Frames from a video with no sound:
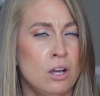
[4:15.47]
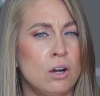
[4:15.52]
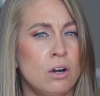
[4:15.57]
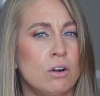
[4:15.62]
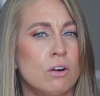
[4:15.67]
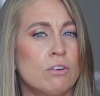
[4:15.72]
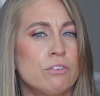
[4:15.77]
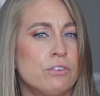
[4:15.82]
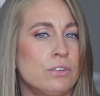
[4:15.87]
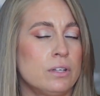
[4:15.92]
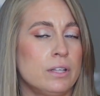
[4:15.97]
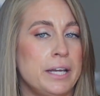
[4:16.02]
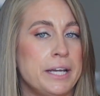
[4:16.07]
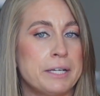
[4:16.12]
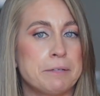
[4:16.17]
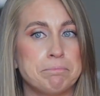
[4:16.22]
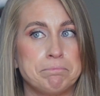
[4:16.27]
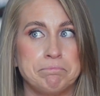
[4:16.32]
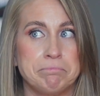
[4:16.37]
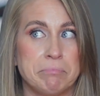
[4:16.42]
or for
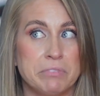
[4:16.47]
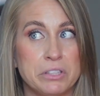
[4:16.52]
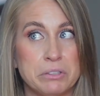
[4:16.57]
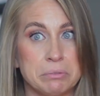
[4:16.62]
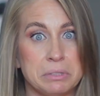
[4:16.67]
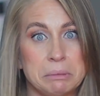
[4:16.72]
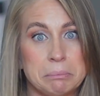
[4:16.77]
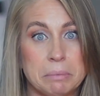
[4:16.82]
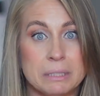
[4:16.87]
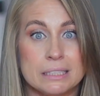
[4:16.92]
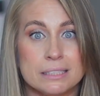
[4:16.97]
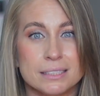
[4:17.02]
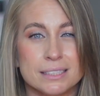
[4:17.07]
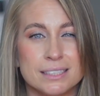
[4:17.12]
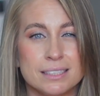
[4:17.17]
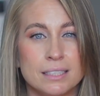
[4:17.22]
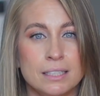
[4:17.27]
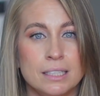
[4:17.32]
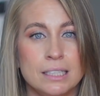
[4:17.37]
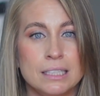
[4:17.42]
like 3
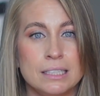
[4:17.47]
months?